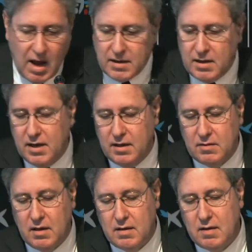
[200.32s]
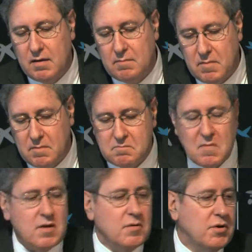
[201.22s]
here uh,
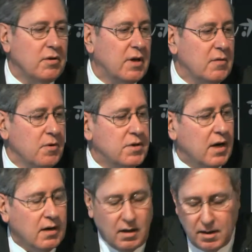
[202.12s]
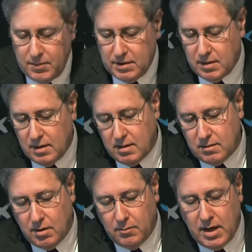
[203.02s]
the children, which are a little bit
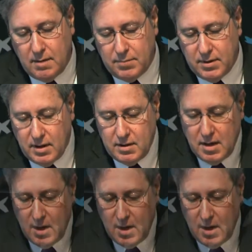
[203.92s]
grown up. Huh?